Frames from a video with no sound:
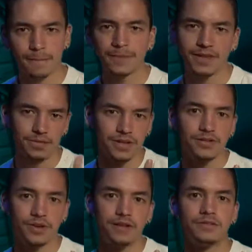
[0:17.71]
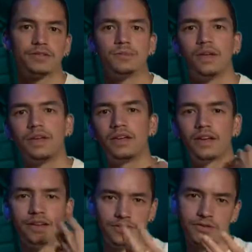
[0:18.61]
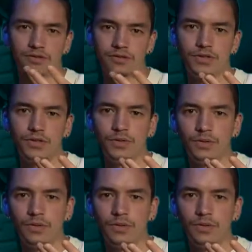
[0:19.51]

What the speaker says: It's going to be a stranger to me and a stranger to you.